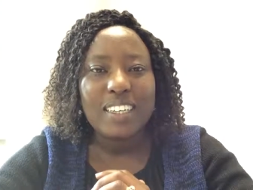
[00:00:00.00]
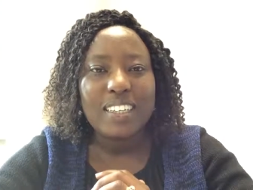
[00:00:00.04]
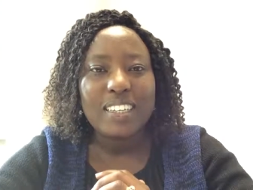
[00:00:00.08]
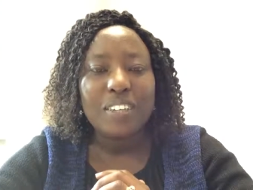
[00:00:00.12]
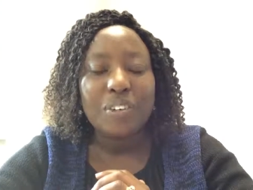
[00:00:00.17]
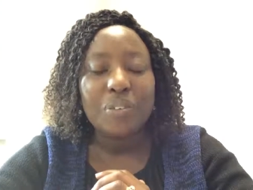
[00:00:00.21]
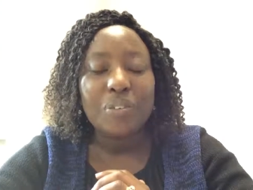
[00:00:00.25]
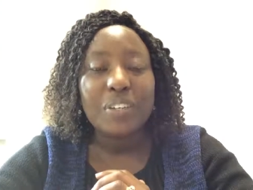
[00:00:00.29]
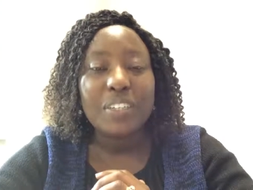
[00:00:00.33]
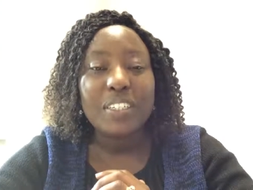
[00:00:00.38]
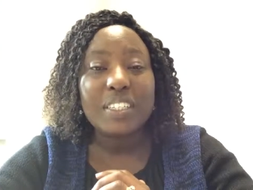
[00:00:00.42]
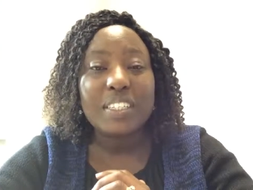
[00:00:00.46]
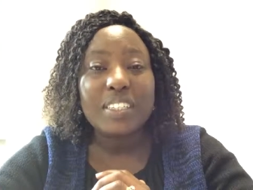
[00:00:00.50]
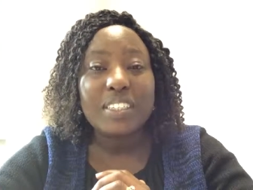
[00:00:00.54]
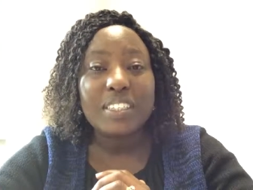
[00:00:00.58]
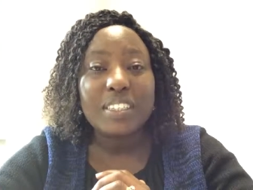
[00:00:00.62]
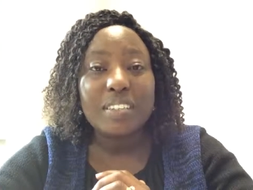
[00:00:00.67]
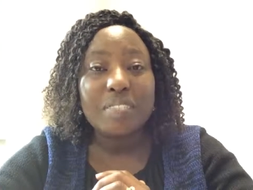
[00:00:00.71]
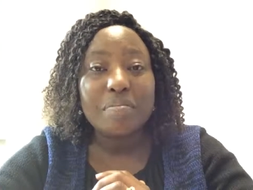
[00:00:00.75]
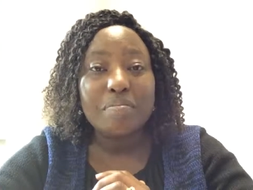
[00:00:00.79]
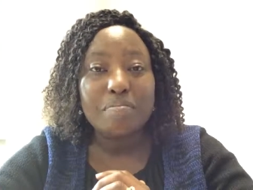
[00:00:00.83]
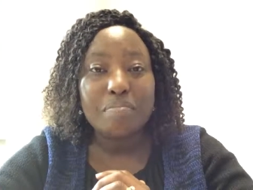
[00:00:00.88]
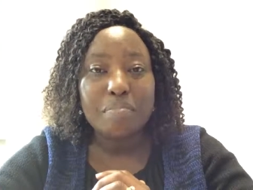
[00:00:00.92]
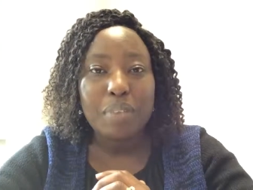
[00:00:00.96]
the greatest
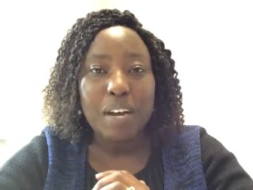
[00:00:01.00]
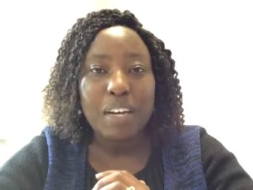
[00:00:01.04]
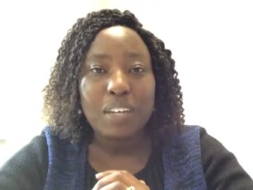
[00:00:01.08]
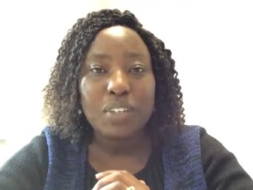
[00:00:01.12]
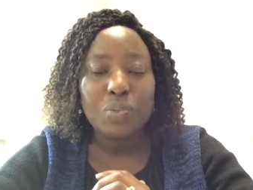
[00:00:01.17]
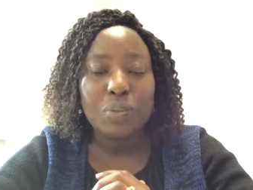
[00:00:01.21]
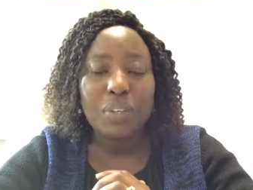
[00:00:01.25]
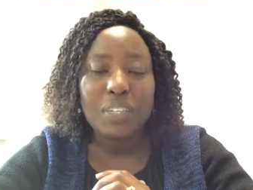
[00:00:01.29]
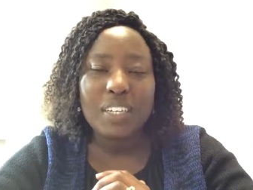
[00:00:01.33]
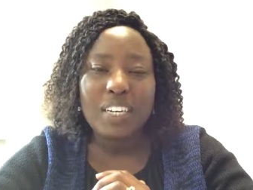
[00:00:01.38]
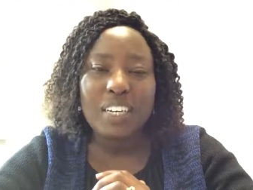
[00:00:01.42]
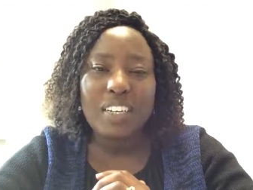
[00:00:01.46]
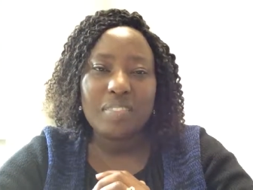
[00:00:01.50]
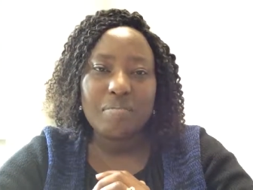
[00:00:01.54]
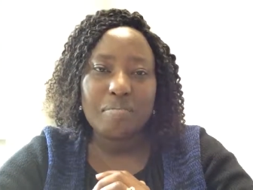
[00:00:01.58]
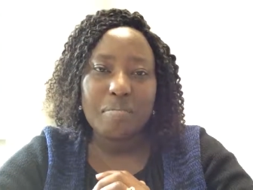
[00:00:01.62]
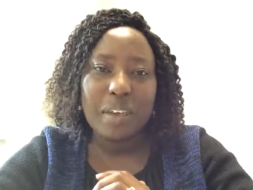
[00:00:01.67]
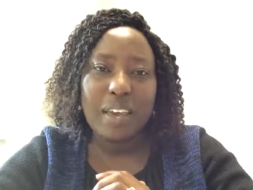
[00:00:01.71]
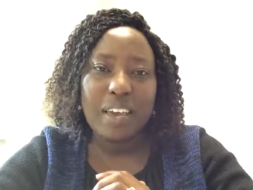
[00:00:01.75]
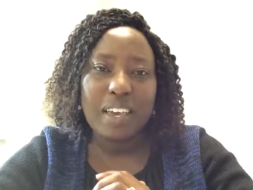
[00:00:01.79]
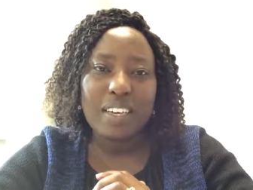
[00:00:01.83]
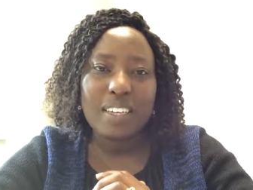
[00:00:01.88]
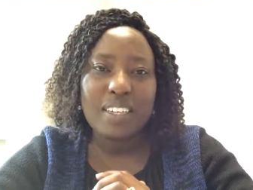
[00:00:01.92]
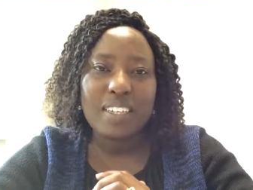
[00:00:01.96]
impact one can
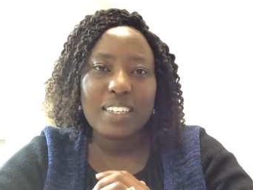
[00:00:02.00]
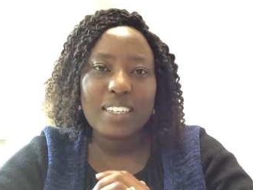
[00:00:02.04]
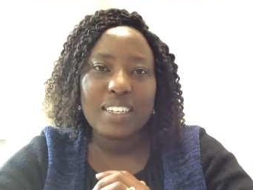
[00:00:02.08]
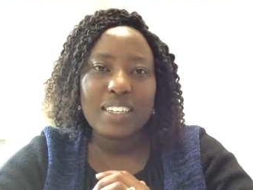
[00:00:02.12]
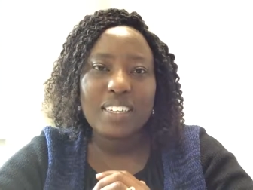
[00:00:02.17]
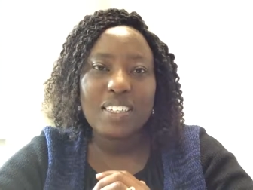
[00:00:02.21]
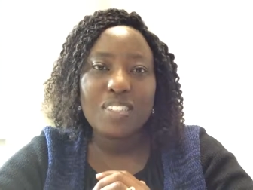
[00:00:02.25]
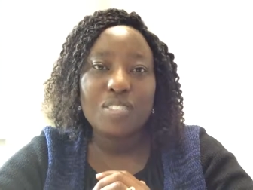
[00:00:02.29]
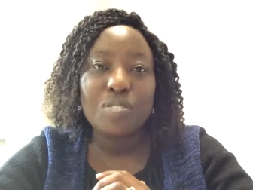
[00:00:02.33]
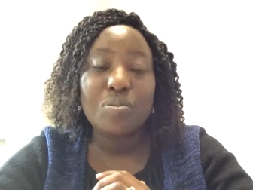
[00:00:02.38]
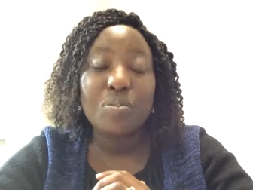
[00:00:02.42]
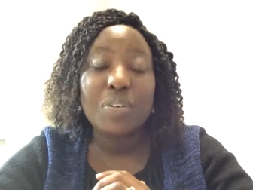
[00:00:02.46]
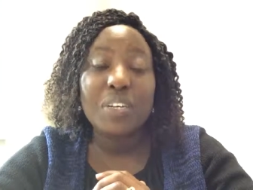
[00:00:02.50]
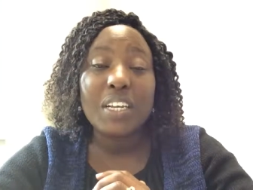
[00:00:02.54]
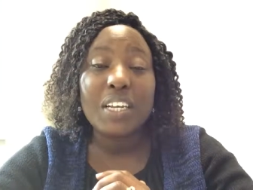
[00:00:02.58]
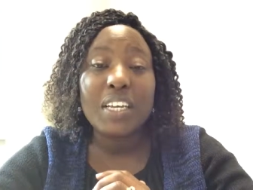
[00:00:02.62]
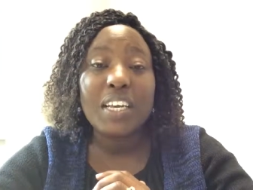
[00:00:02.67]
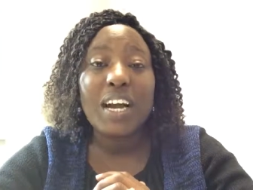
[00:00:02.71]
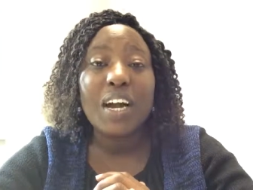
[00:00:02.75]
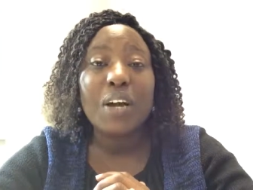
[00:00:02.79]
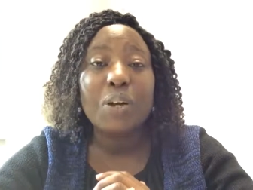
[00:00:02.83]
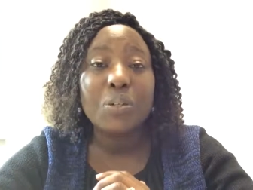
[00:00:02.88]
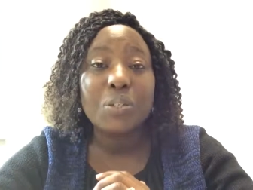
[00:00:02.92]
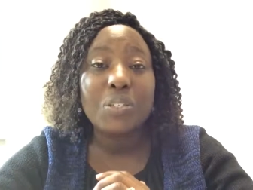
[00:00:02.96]
make is
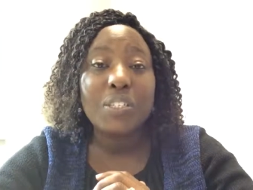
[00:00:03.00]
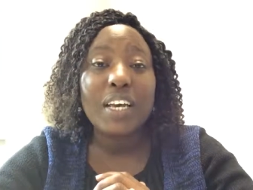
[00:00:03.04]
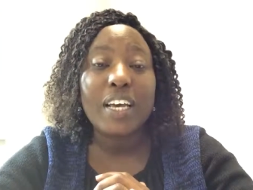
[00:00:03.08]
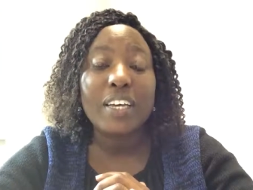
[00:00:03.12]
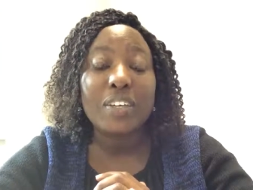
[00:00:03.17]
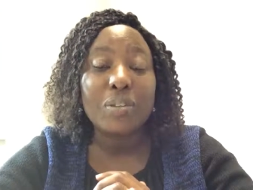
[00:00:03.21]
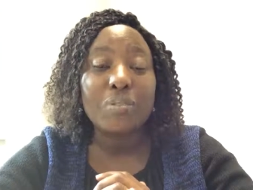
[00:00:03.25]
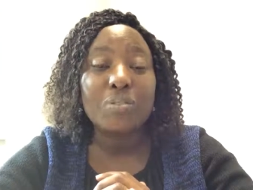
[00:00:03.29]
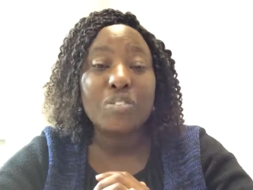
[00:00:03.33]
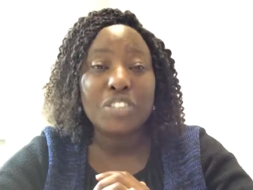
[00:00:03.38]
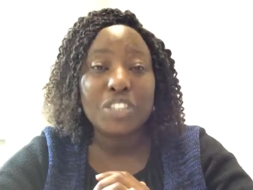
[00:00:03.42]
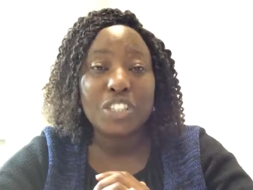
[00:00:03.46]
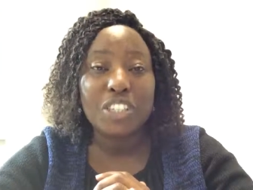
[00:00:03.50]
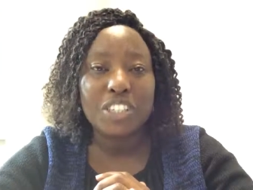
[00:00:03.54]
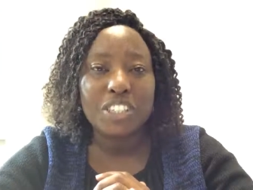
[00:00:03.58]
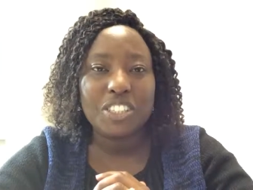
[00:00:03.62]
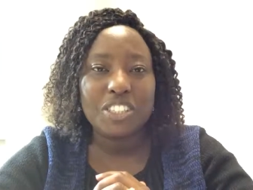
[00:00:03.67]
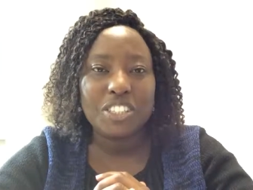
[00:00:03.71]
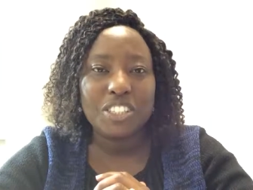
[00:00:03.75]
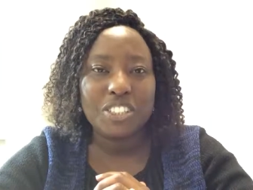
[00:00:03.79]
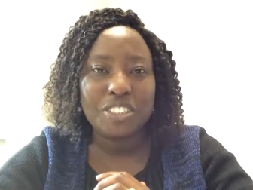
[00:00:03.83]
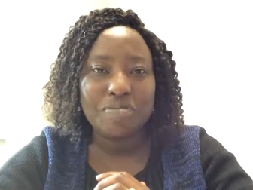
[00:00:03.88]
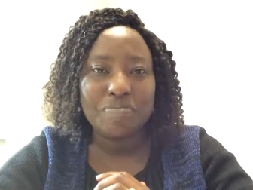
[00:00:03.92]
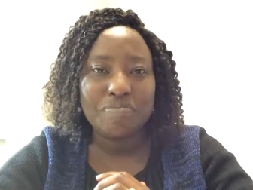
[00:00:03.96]
really outside of
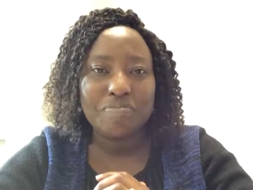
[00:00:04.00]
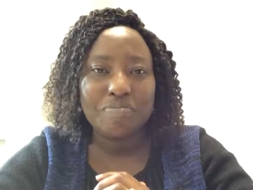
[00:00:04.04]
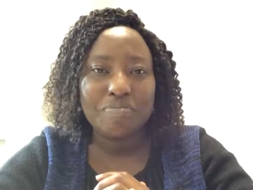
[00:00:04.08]
church.